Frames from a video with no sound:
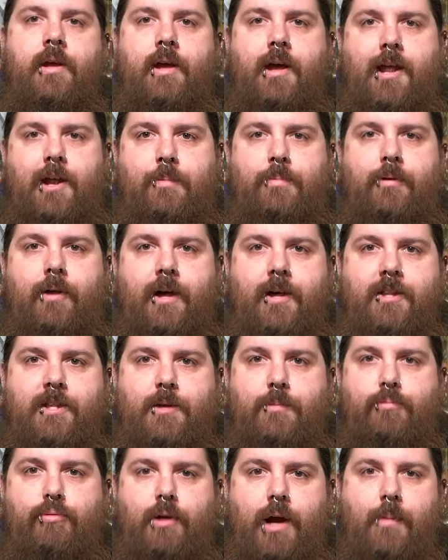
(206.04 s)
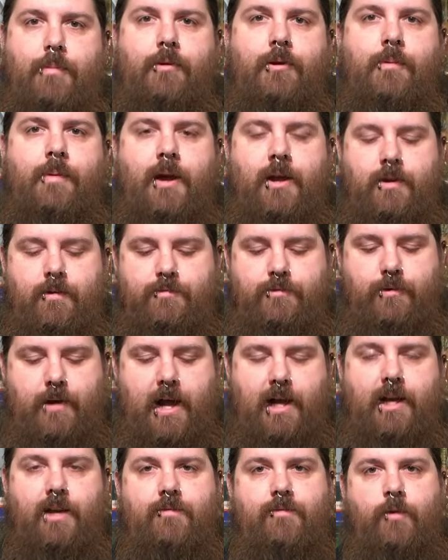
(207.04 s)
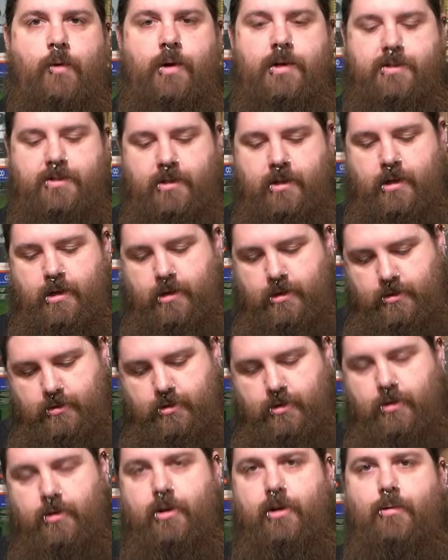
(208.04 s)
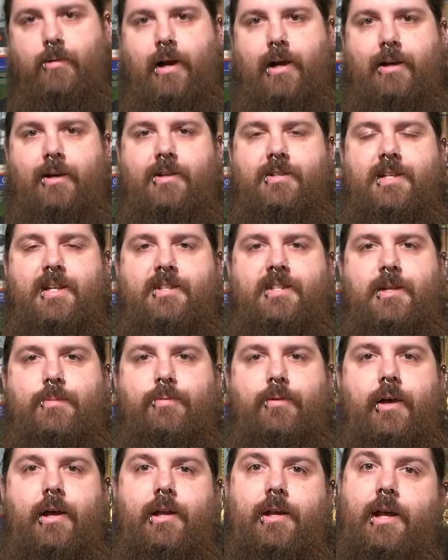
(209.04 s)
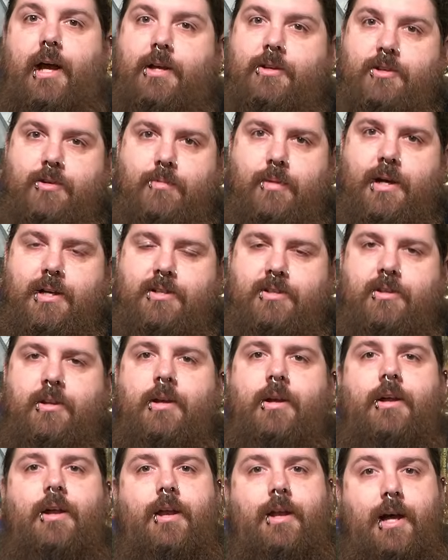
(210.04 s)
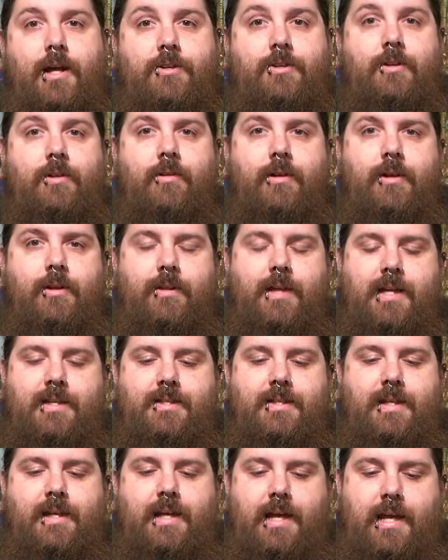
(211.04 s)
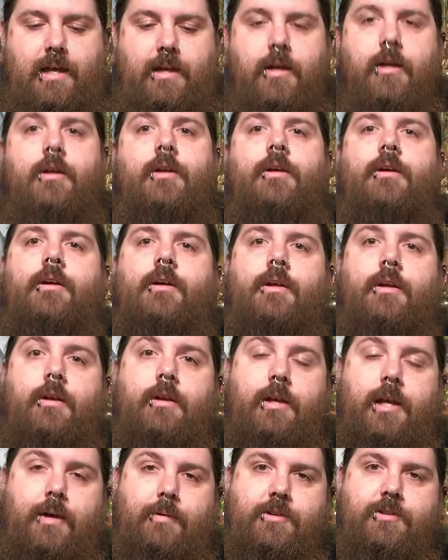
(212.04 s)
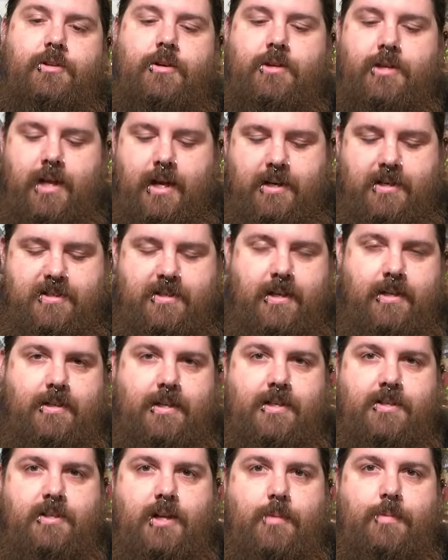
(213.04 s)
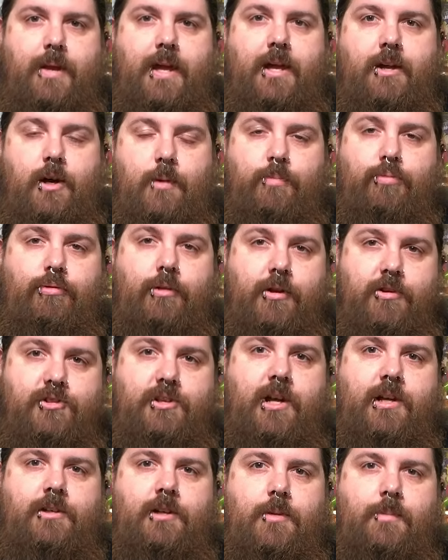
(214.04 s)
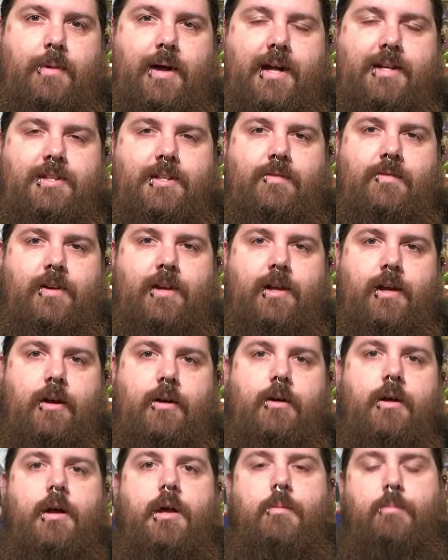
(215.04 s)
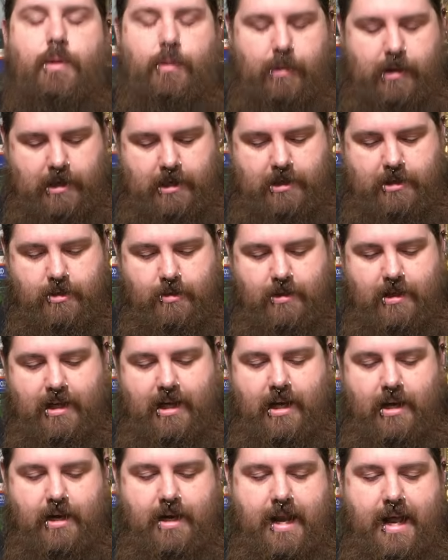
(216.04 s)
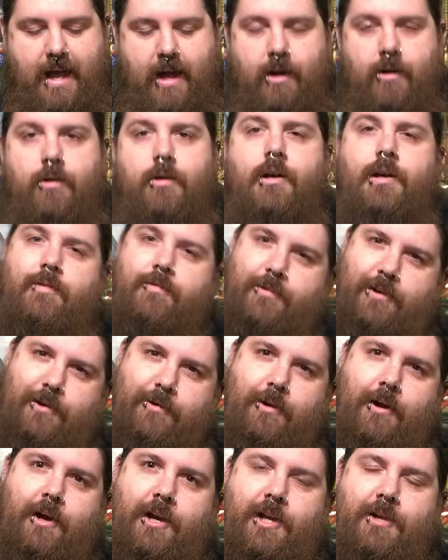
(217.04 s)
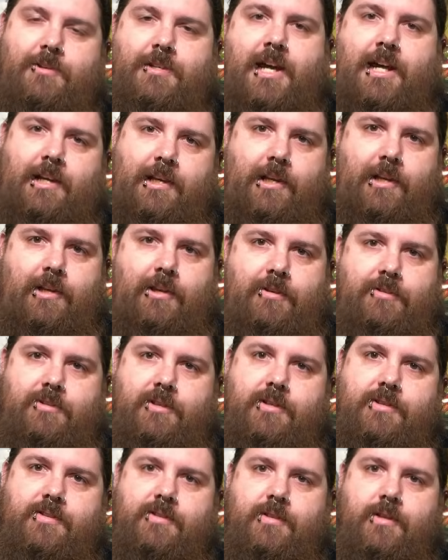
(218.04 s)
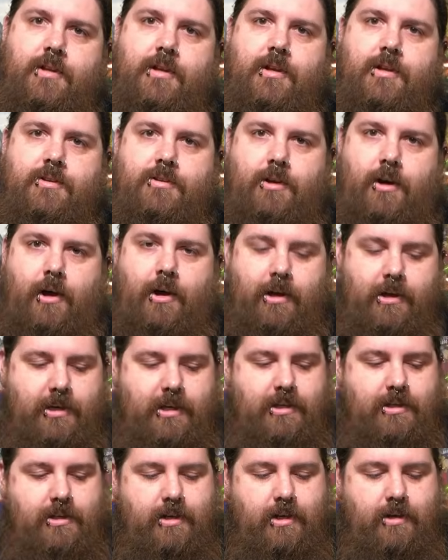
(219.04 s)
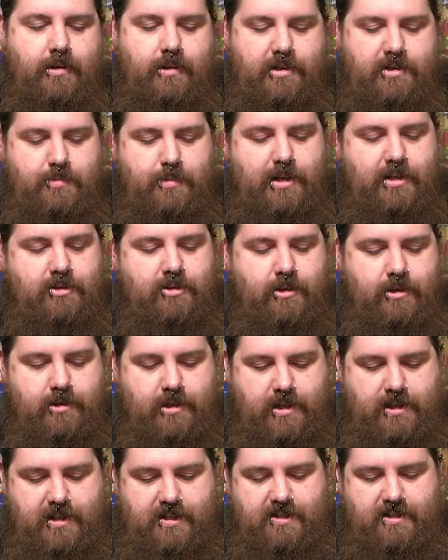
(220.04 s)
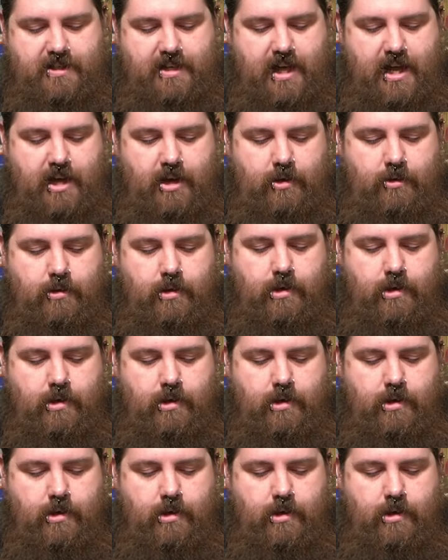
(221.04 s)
and apply the proper amount of tracking force to your records as they play. Not too much, not too little, that's the key. Now we showed you how to set this up in our project unboxing video, but we're going to do it again now for you Audio-Technica users. So all you need to do is make sure that the scale,